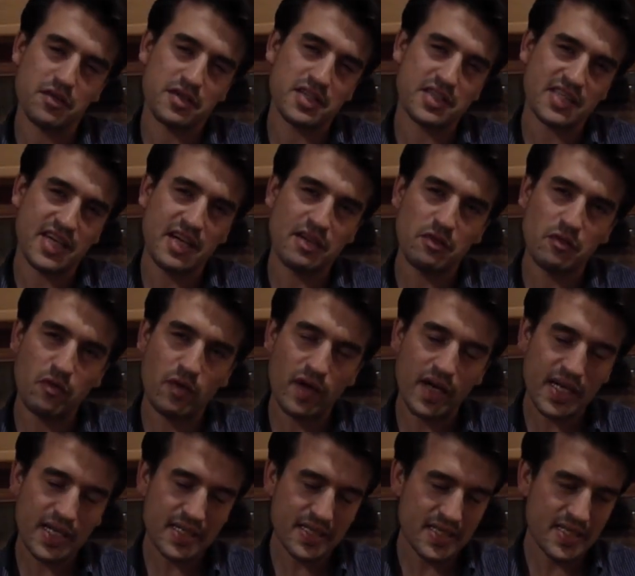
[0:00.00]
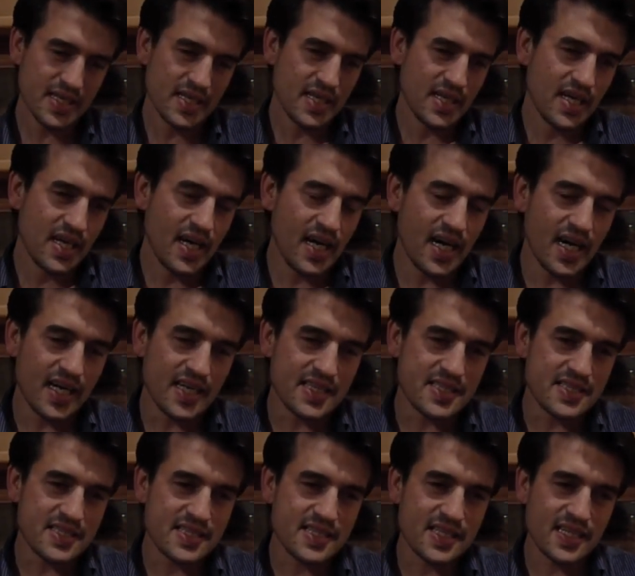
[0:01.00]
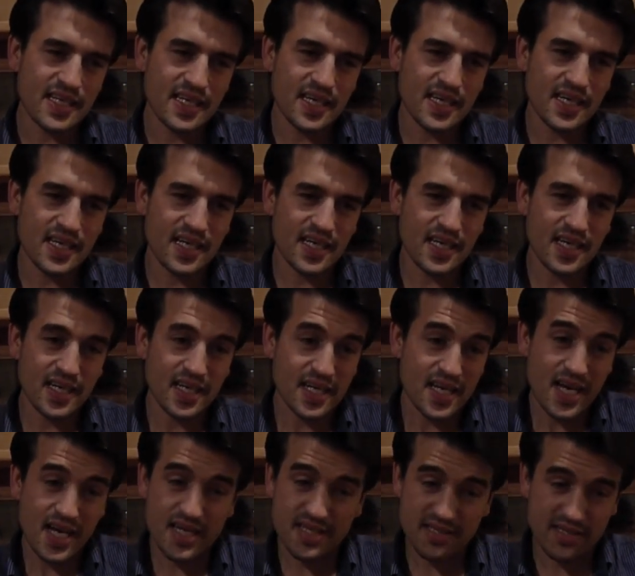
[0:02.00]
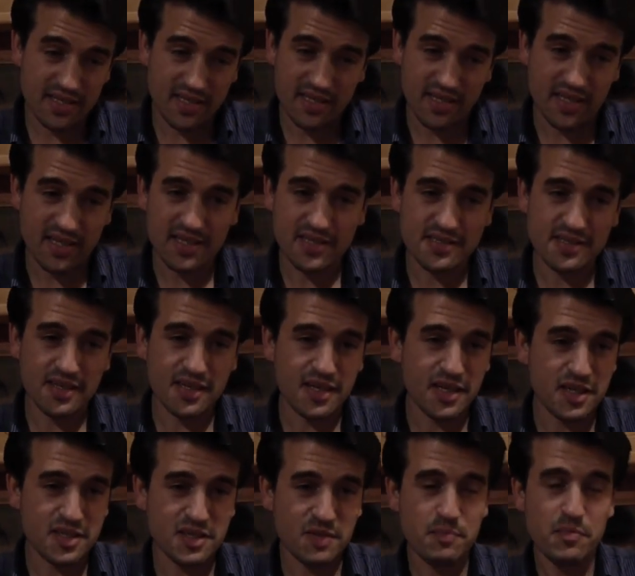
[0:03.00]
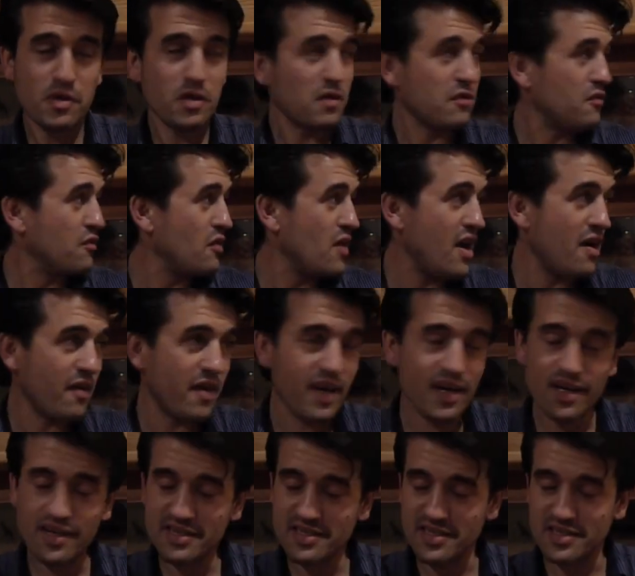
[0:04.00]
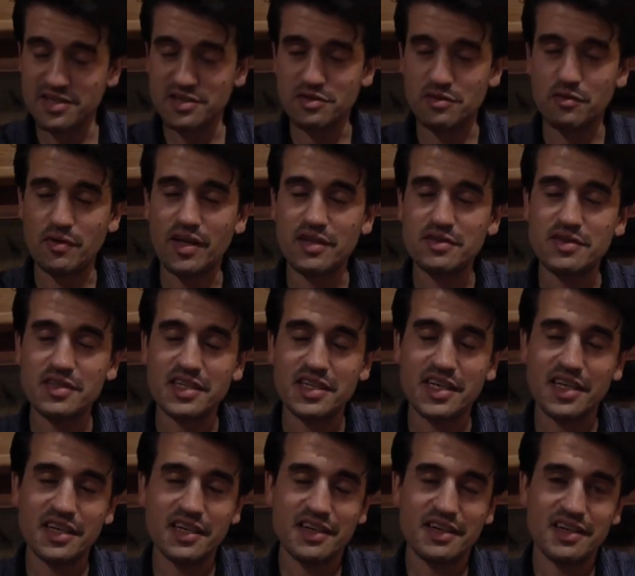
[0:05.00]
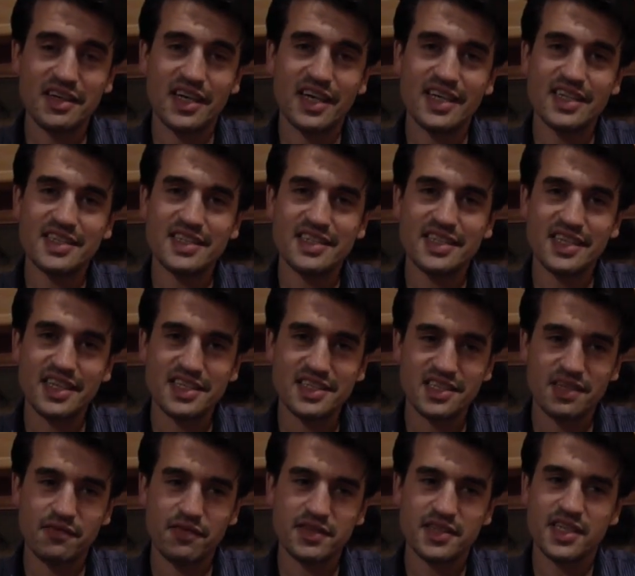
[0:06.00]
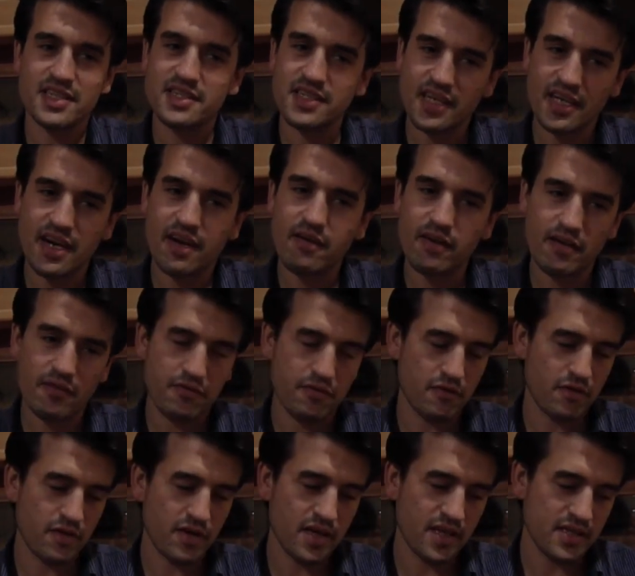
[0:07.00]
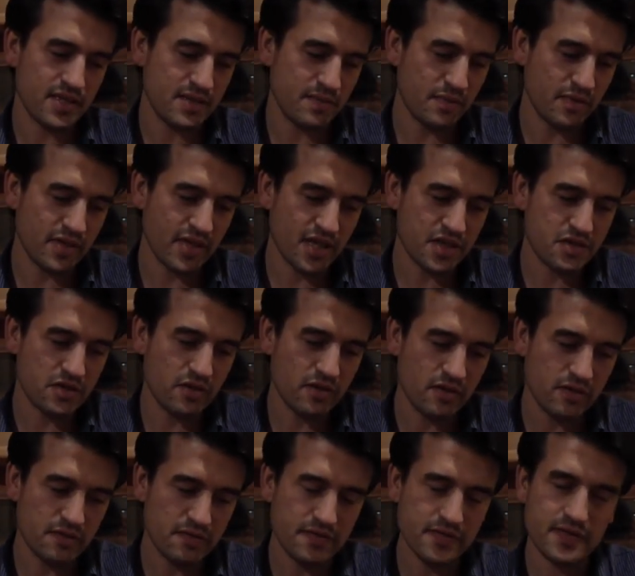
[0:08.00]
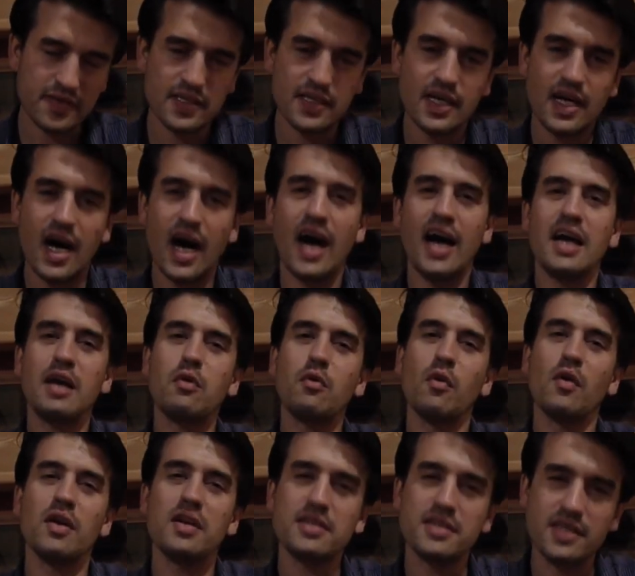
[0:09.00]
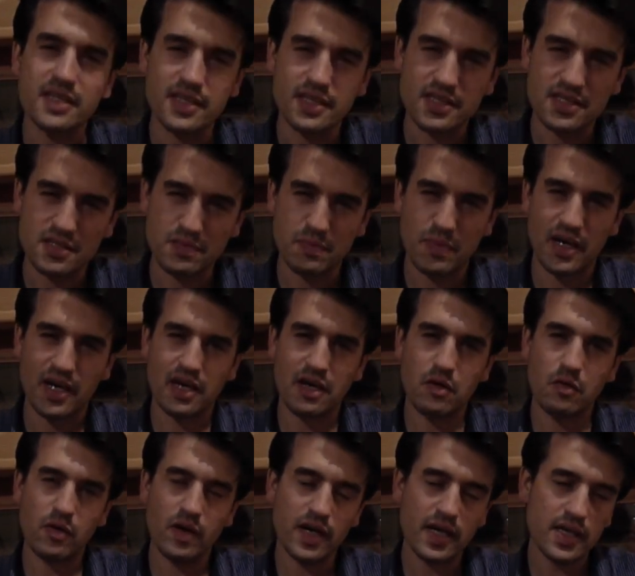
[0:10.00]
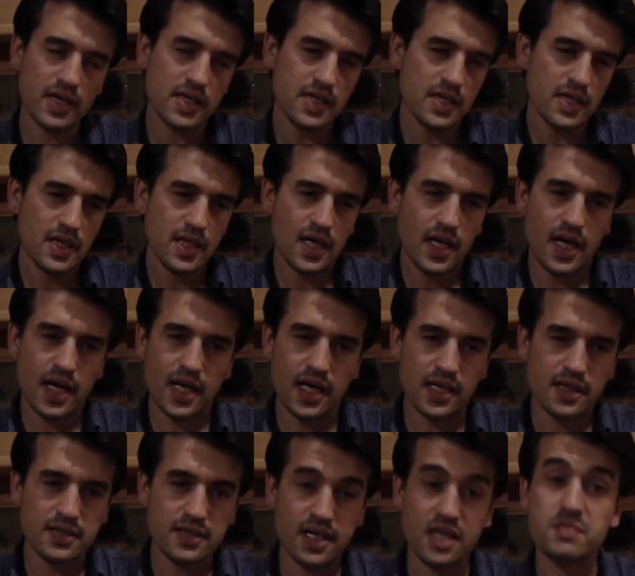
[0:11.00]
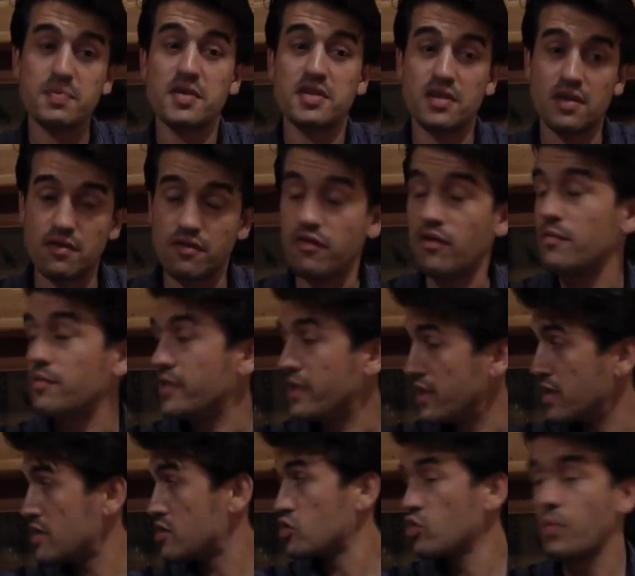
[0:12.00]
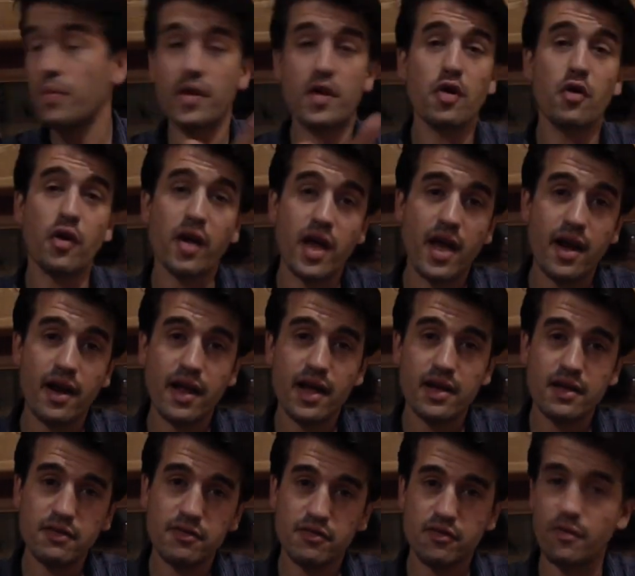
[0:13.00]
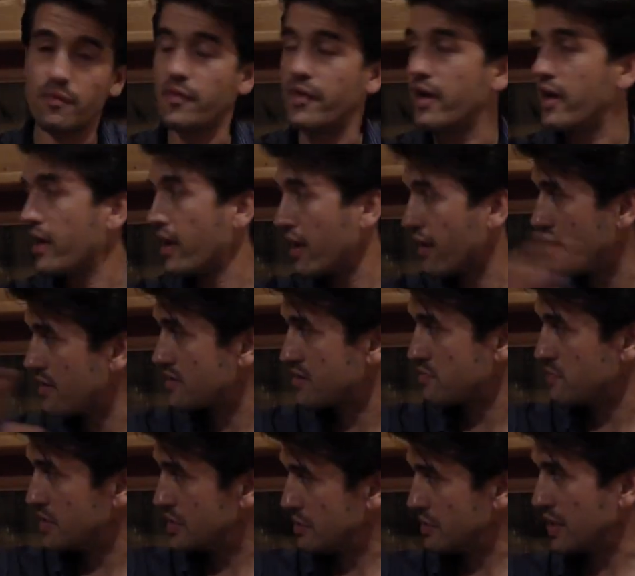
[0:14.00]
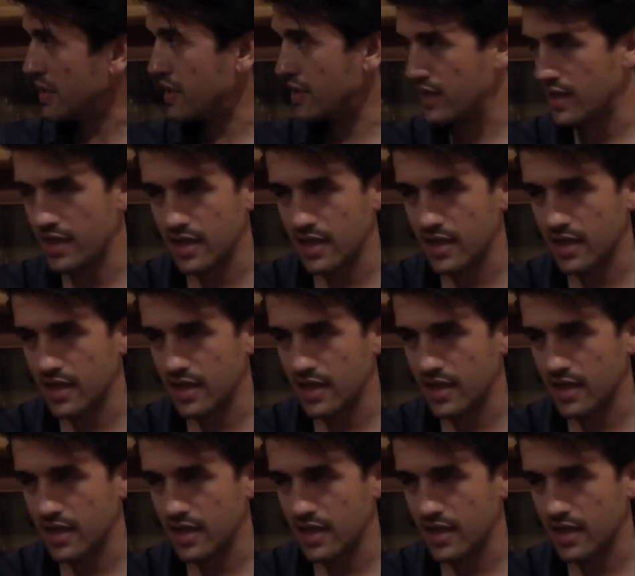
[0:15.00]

this kind of wine. And yes, it's a beautiful area surrounding here, and it's a fantastic area for the production of high quality sparkling wine, and especially from the Superiore area, from the hills between